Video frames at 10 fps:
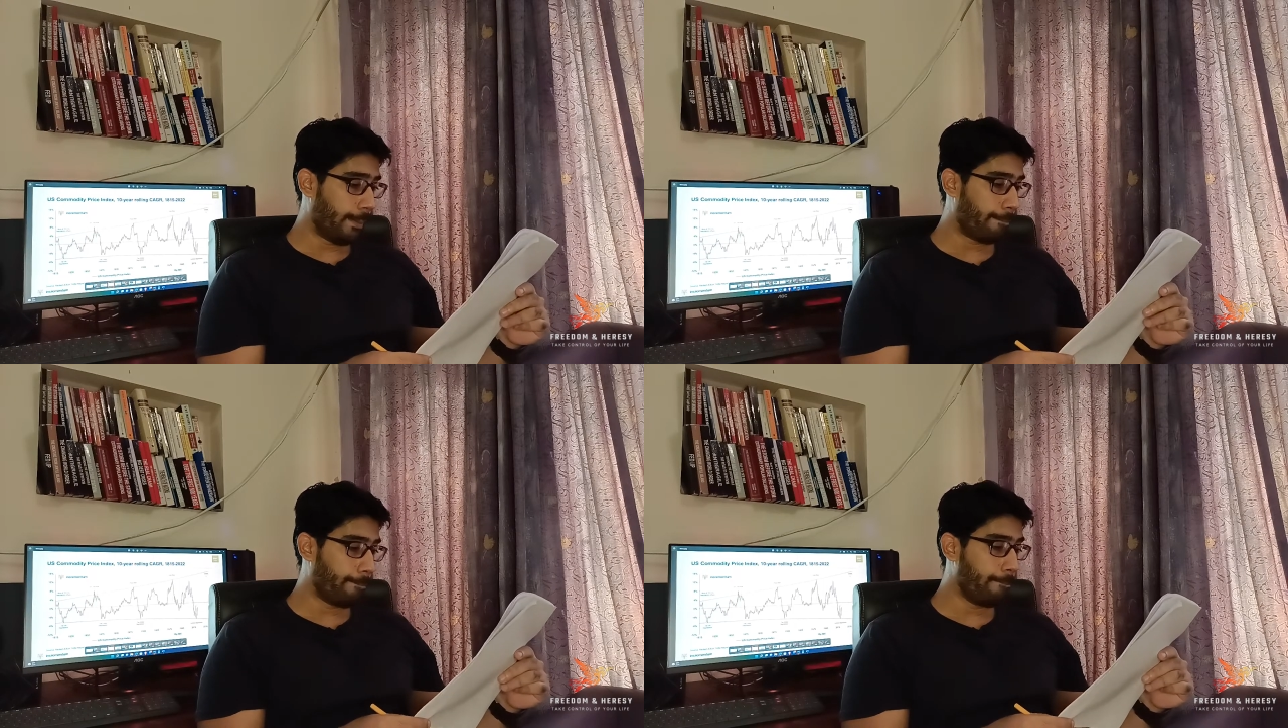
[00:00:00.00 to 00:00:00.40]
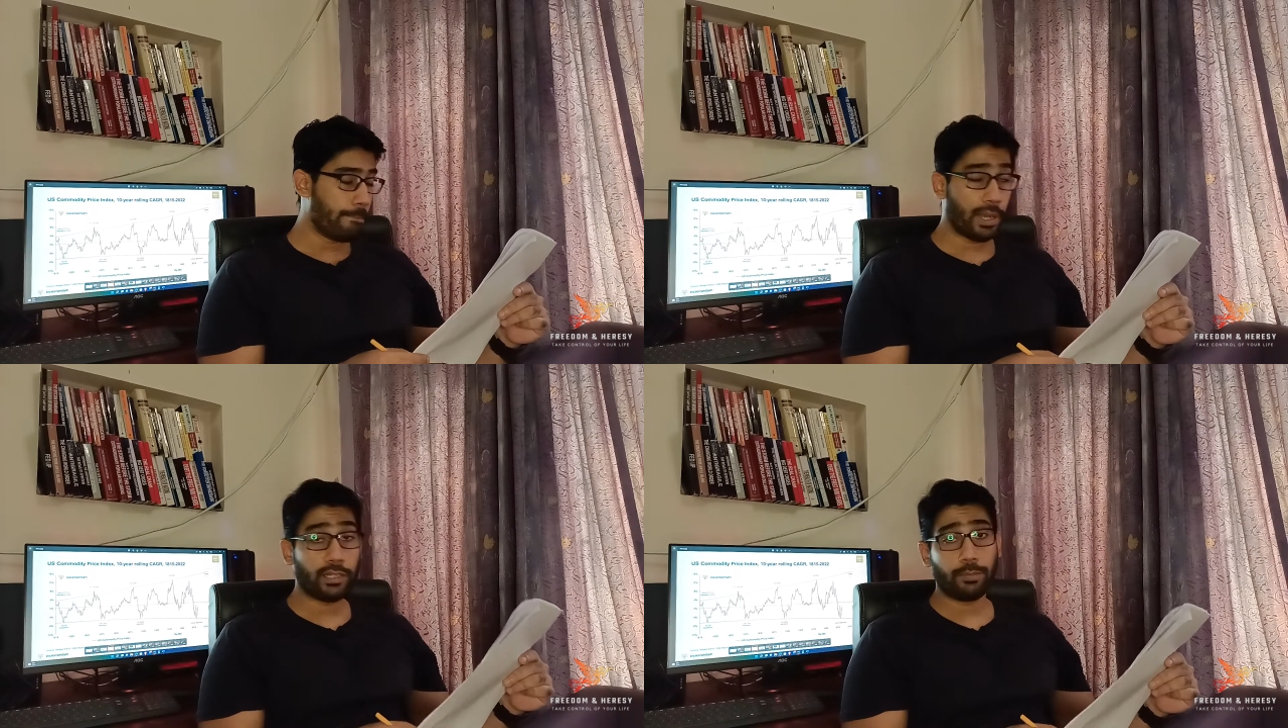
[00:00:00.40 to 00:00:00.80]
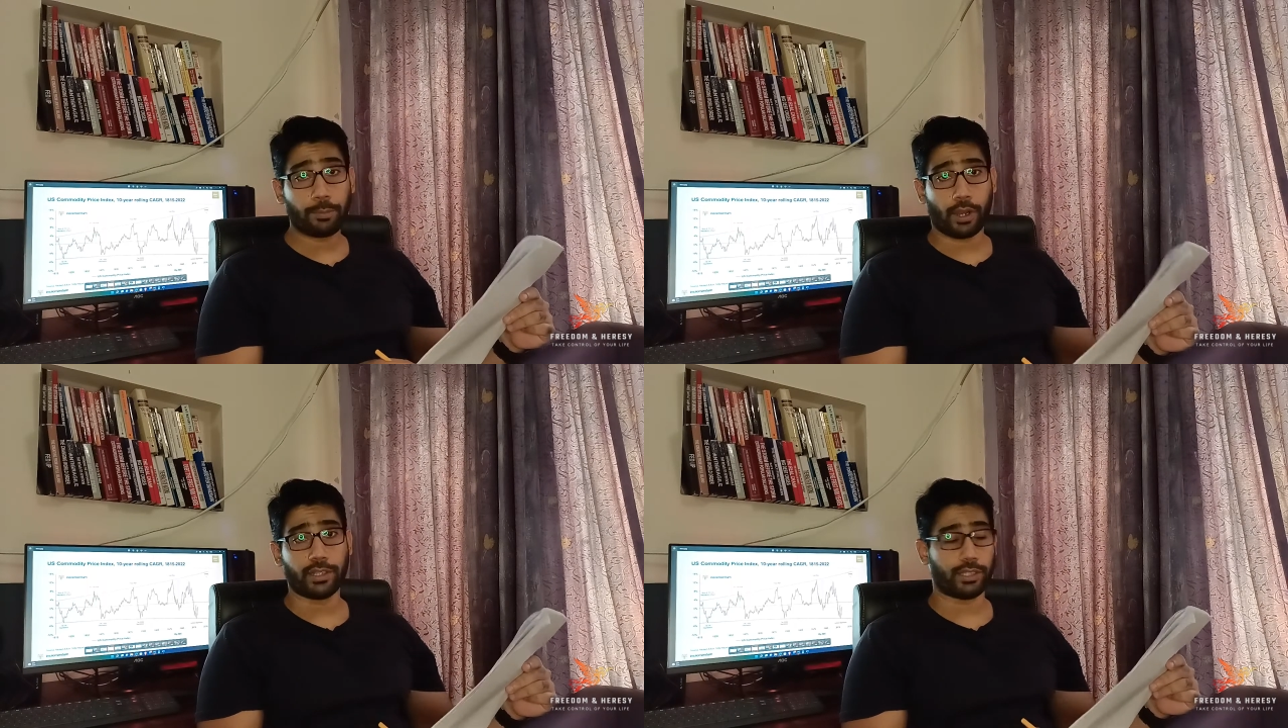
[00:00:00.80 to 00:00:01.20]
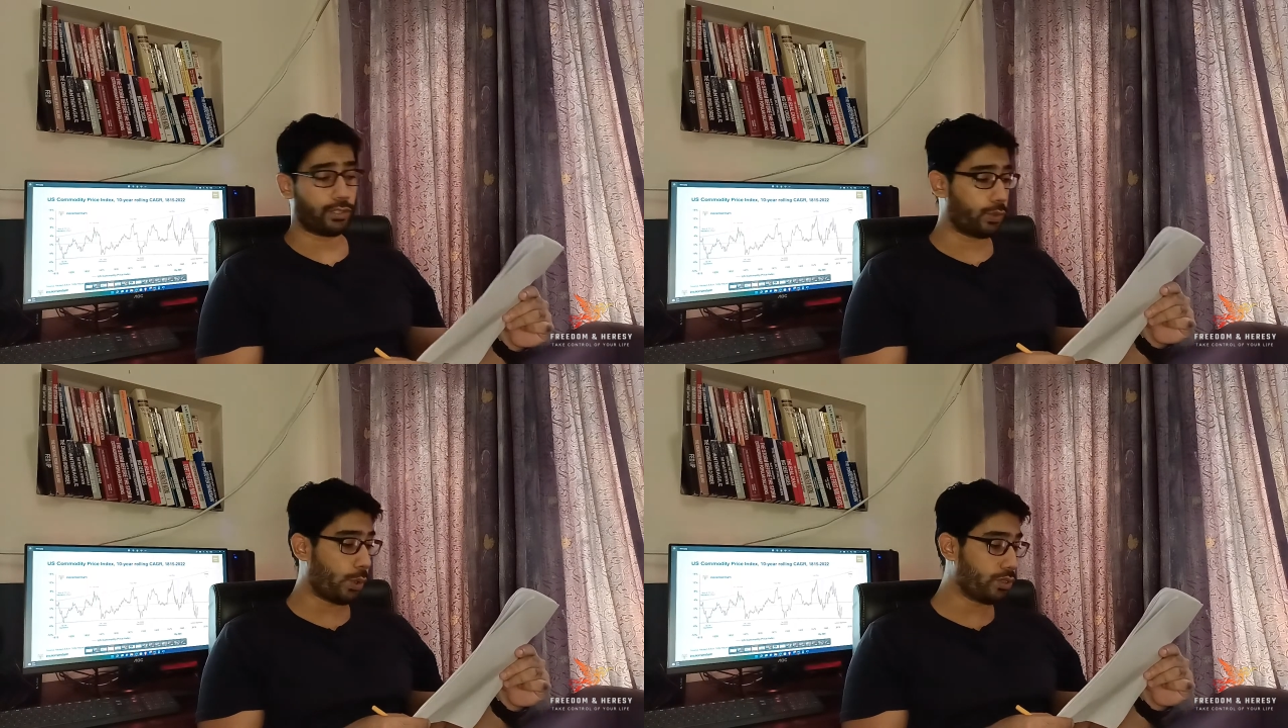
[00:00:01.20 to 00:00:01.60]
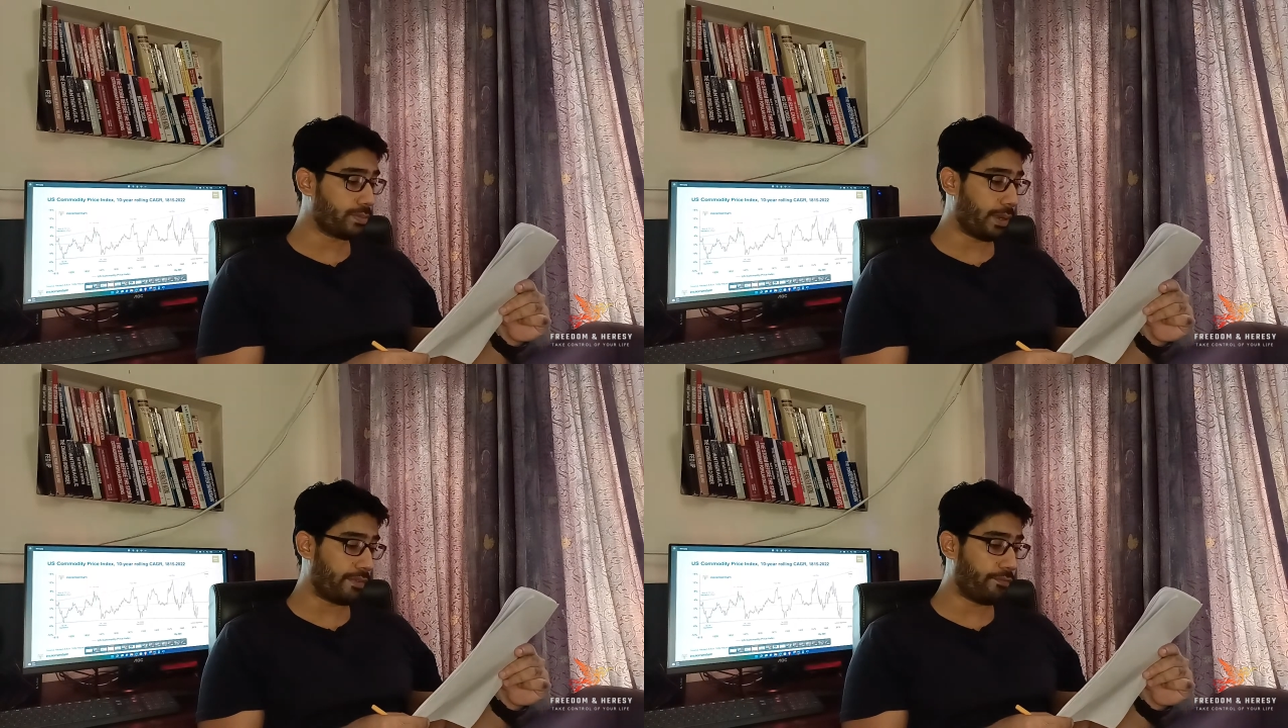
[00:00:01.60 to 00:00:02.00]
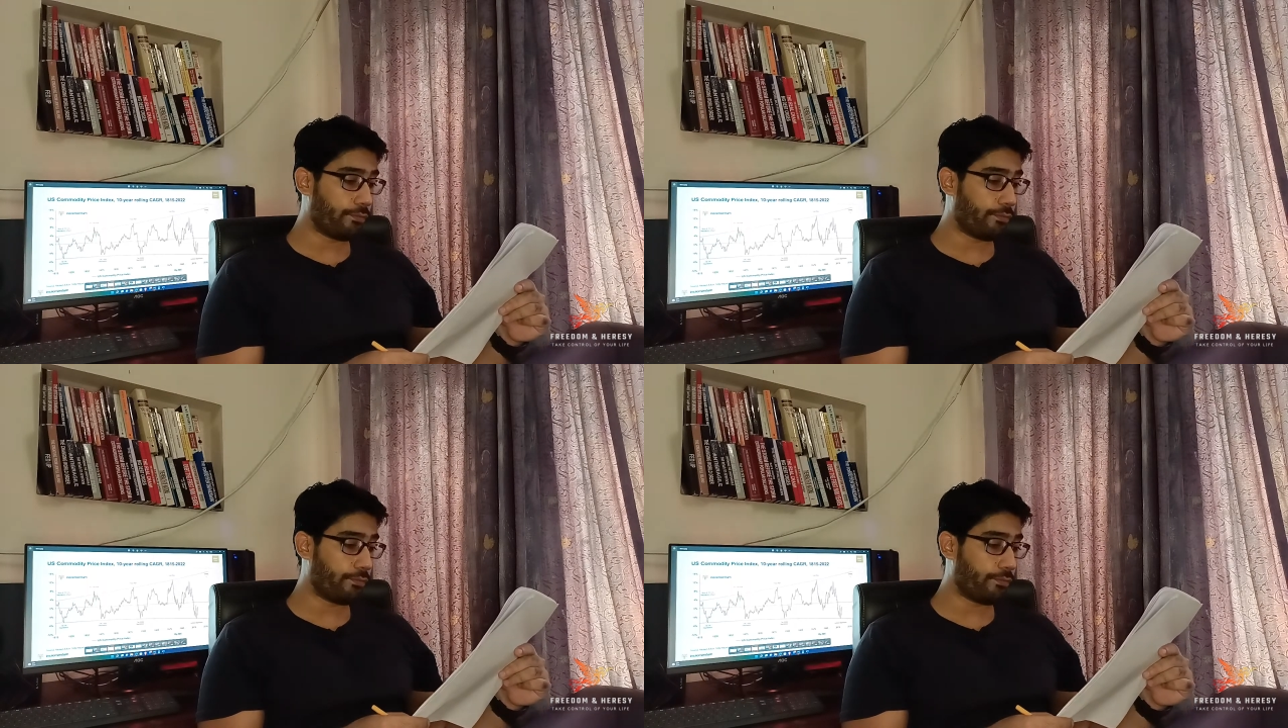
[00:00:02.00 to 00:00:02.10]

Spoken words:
metal prices rose by